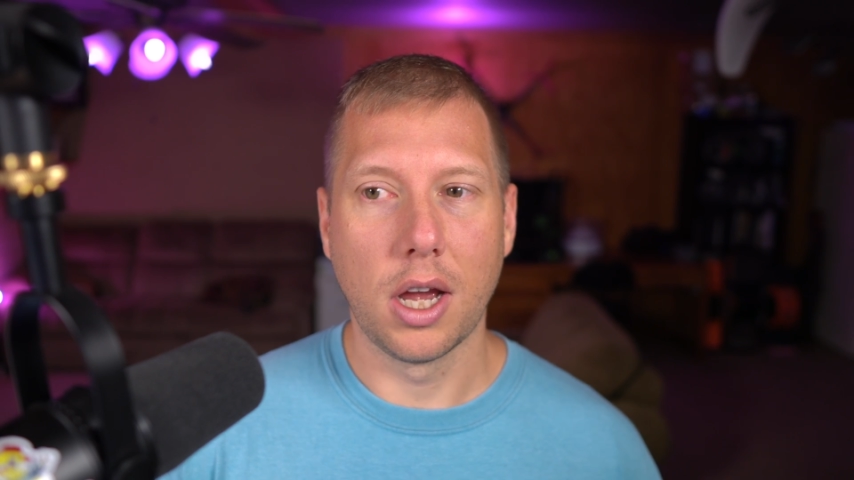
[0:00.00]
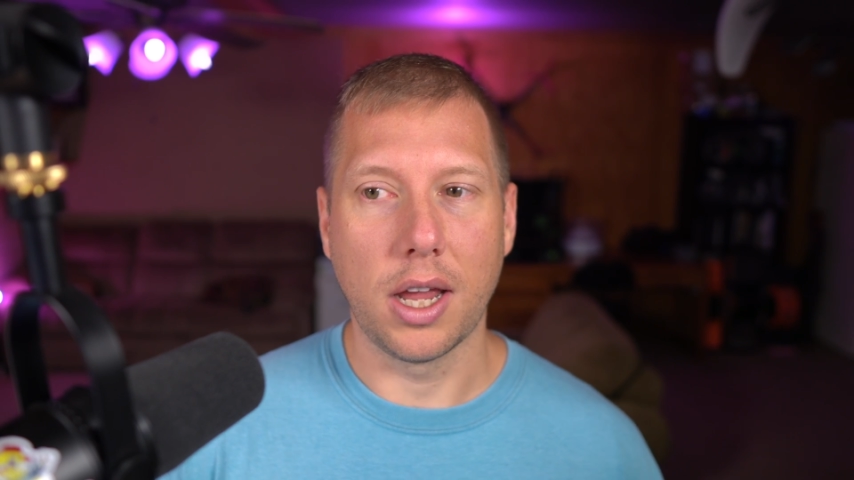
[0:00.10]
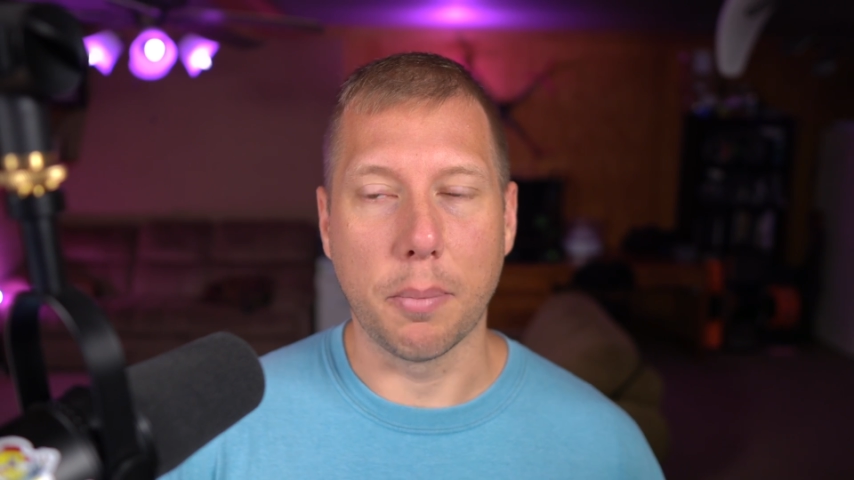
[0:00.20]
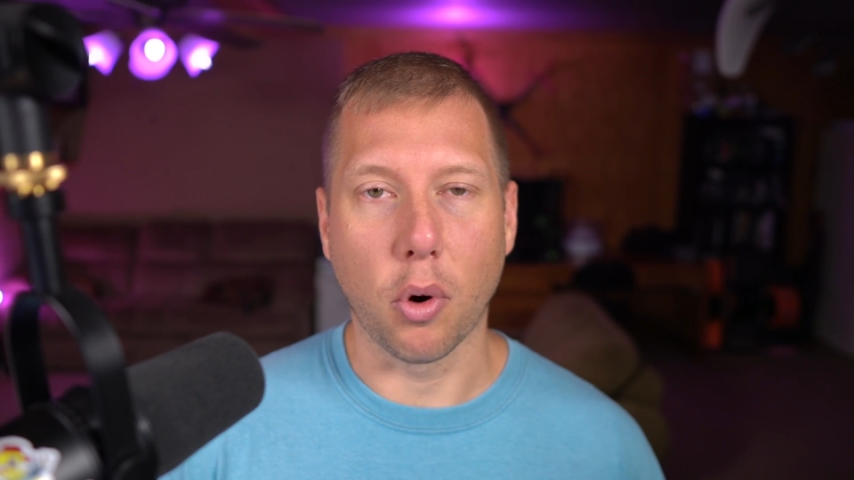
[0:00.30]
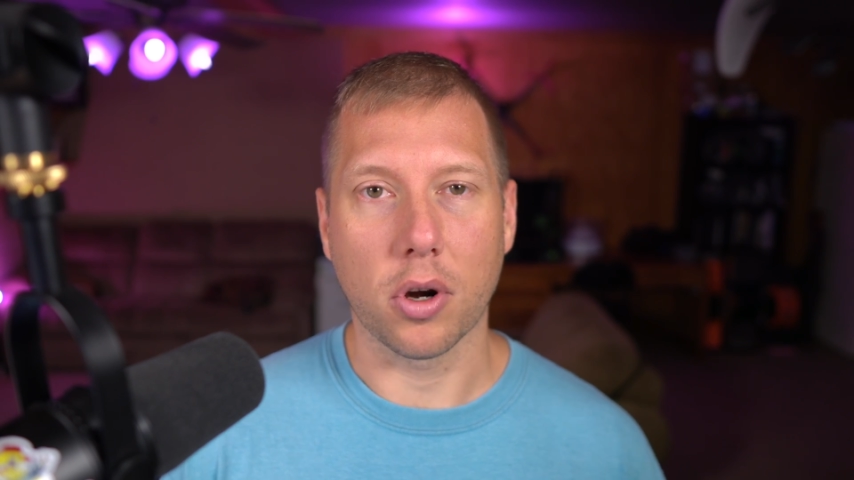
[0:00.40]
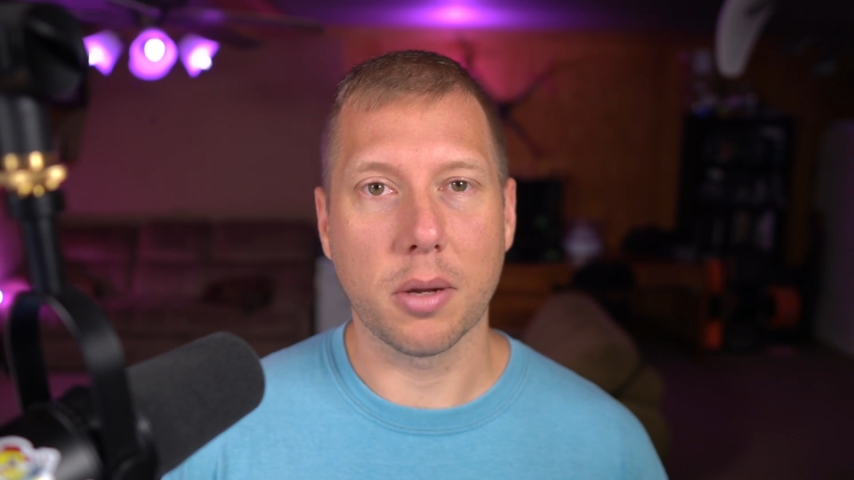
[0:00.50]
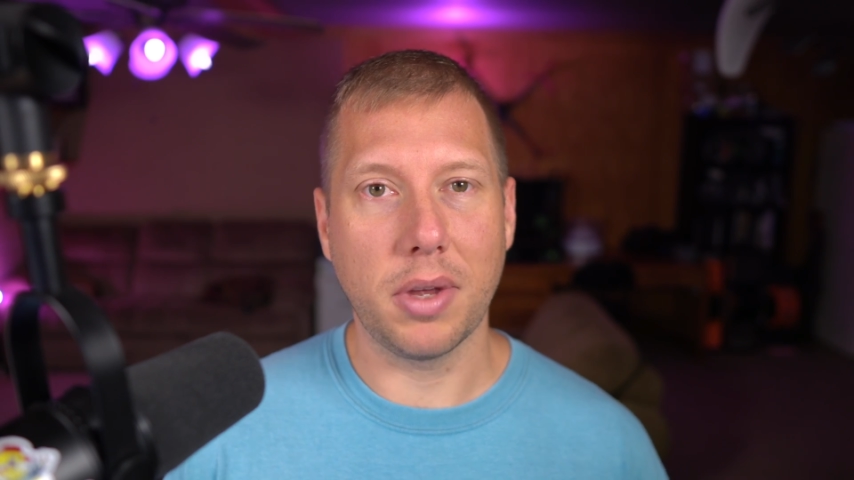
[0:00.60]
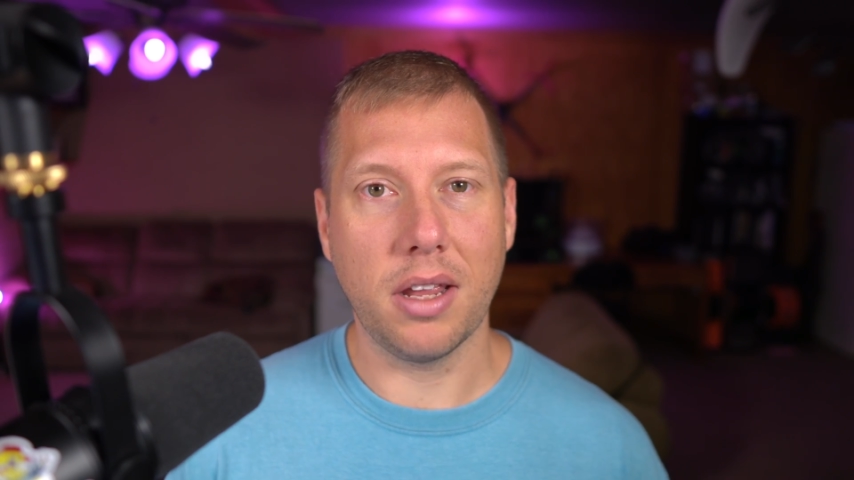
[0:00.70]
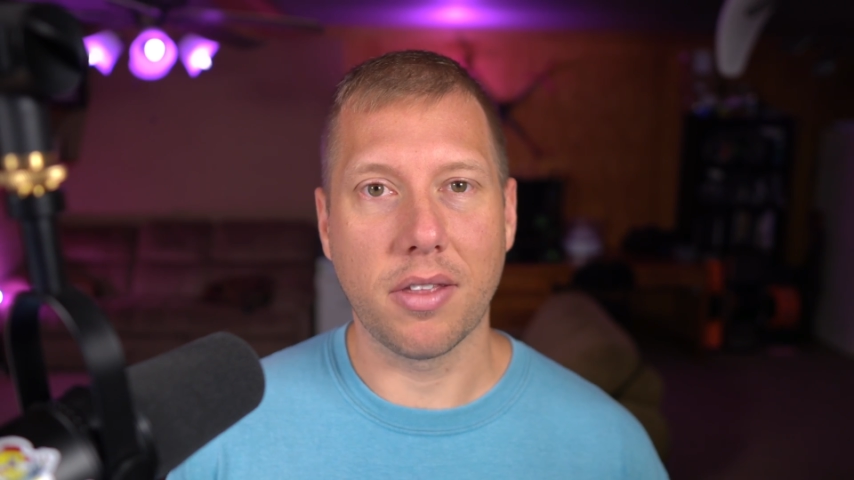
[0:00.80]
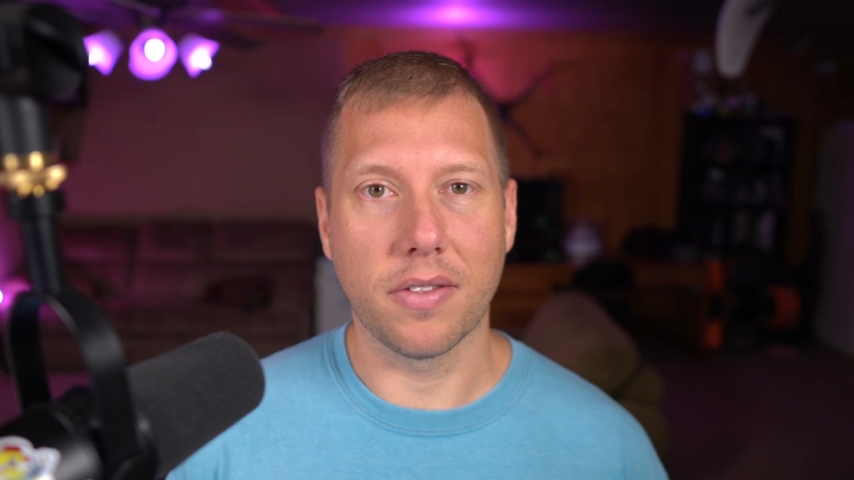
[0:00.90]
important to
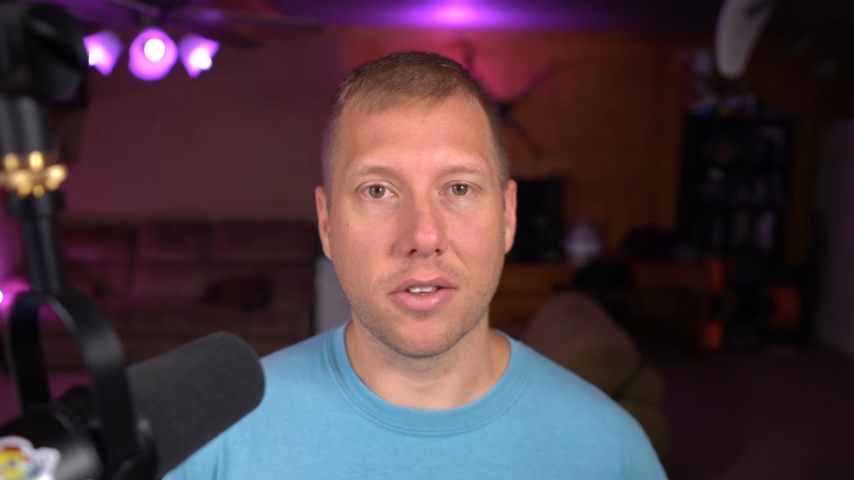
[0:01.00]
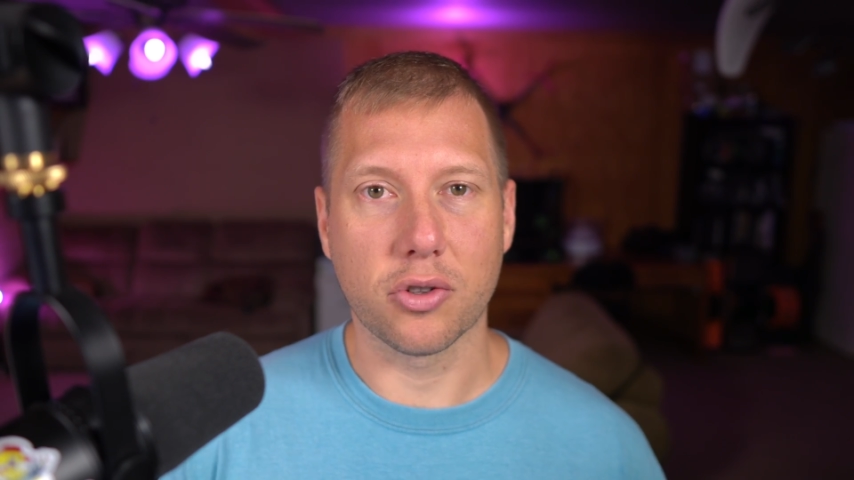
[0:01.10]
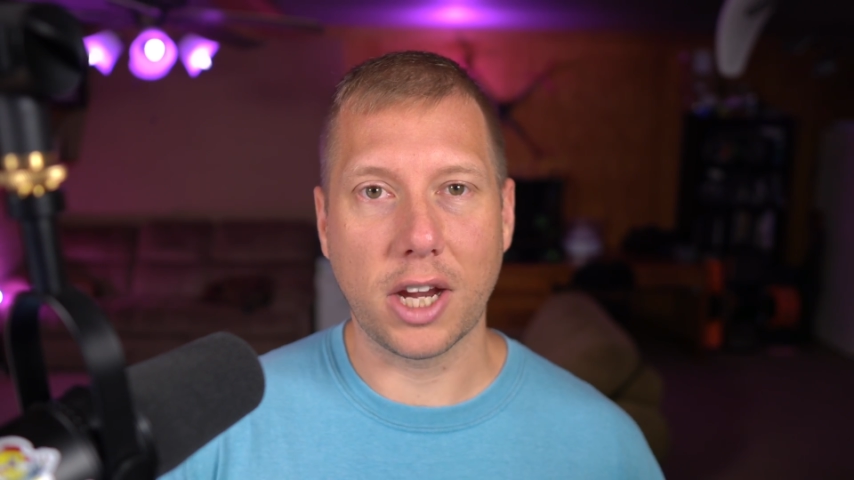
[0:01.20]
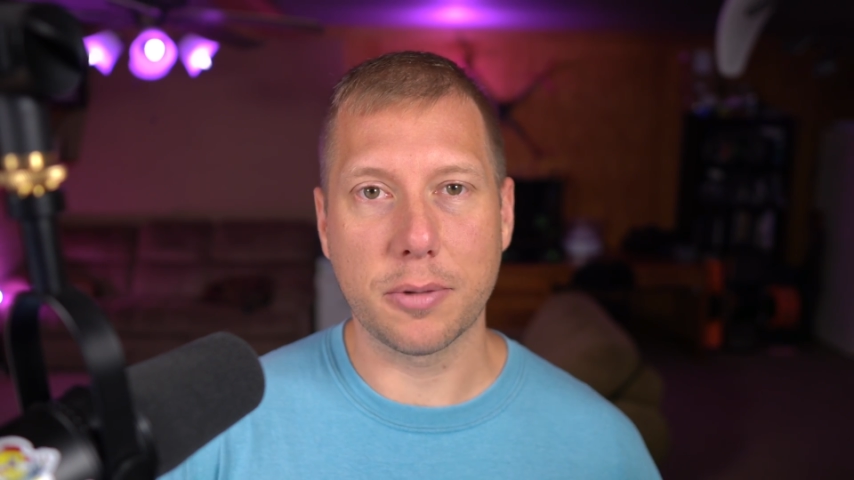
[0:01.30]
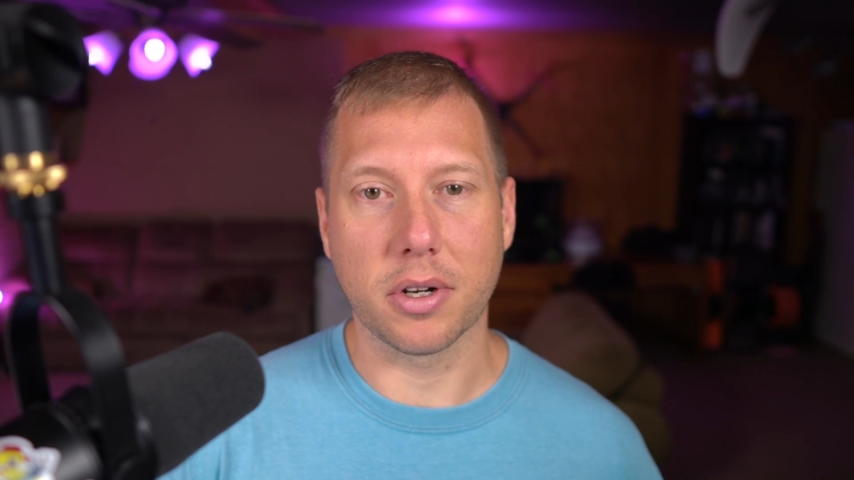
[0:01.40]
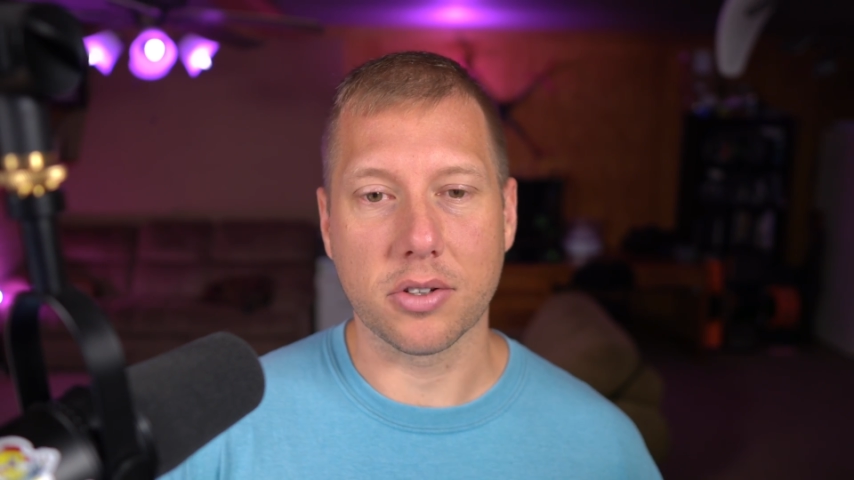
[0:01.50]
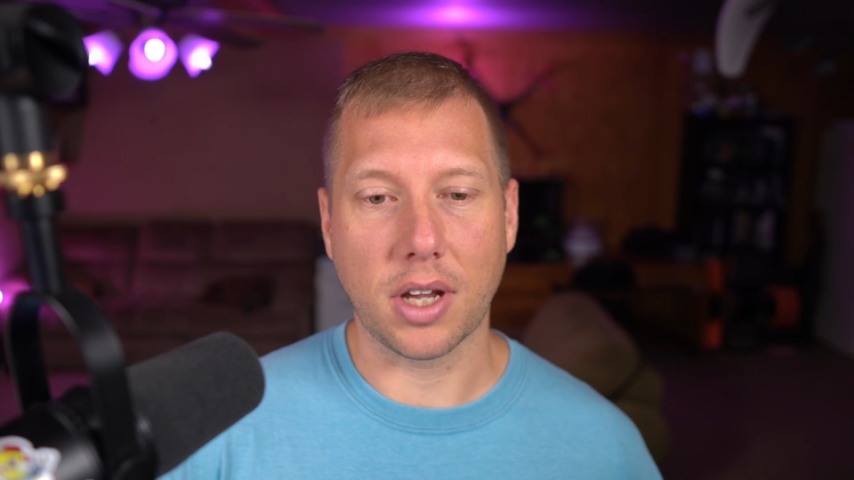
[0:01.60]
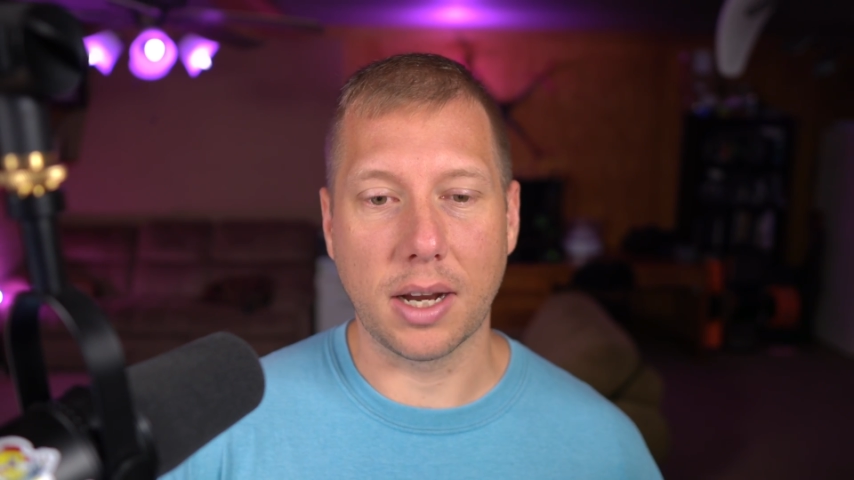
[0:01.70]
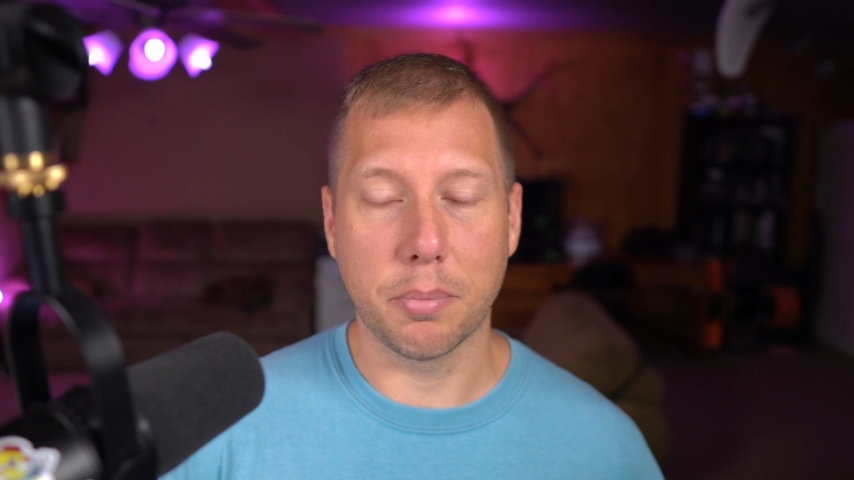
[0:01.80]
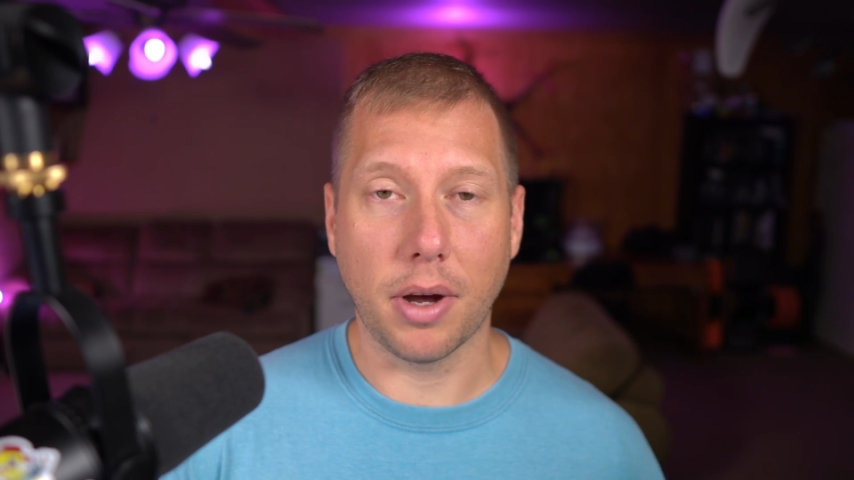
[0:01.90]
me than the transmitter
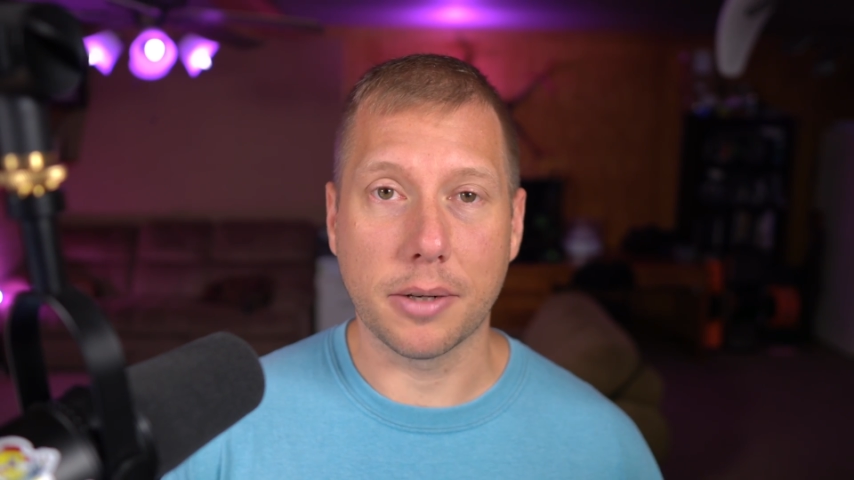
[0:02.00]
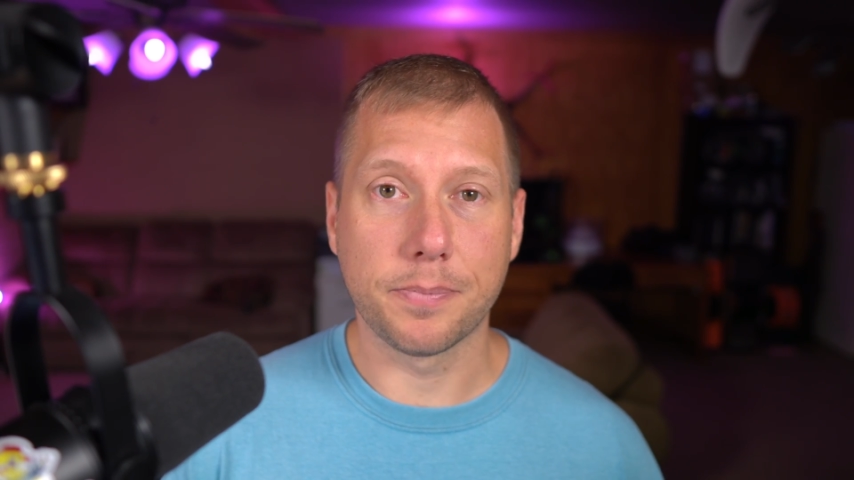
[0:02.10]
side, but